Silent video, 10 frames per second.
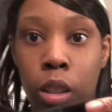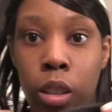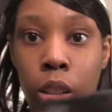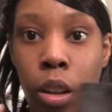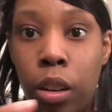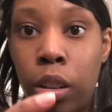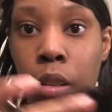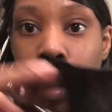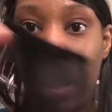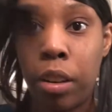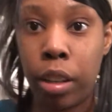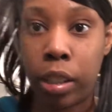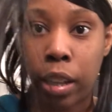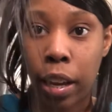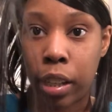So to do that, you
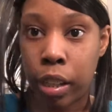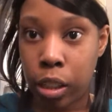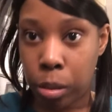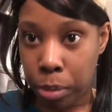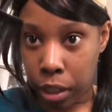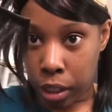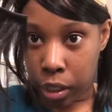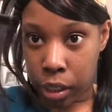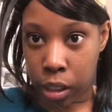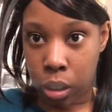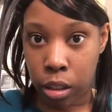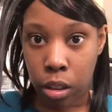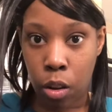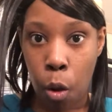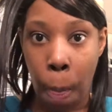just take this piece
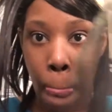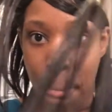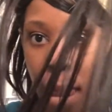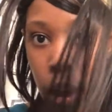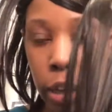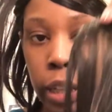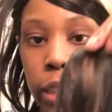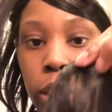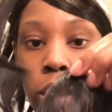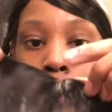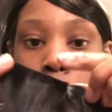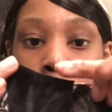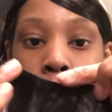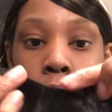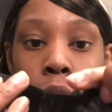and just
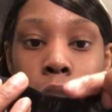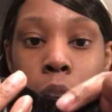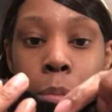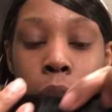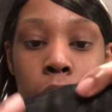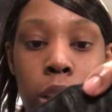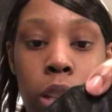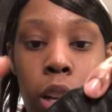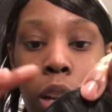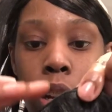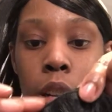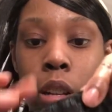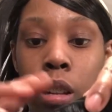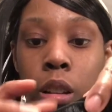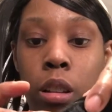line it up and just cut
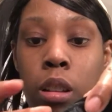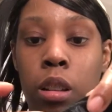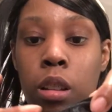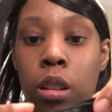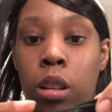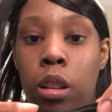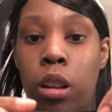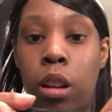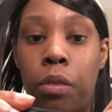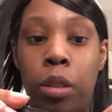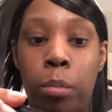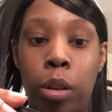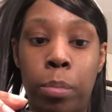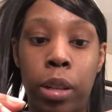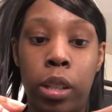a few
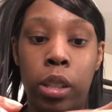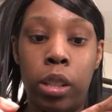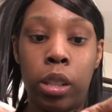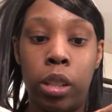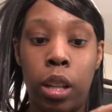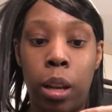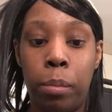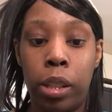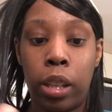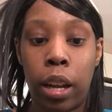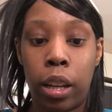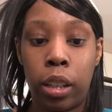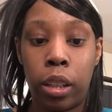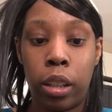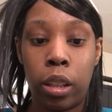more pieces the same exact
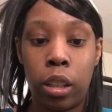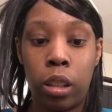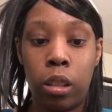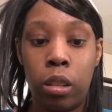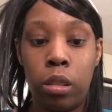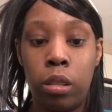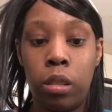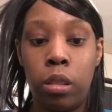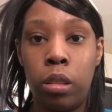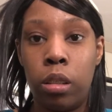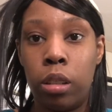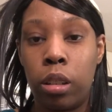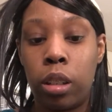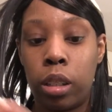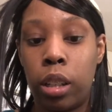length.
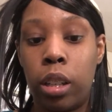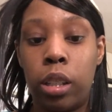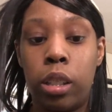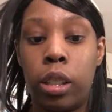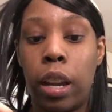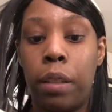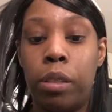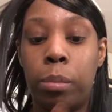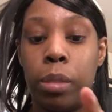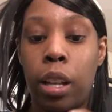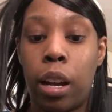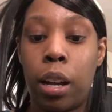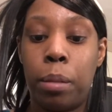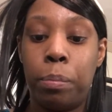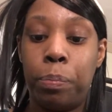So this will save some time.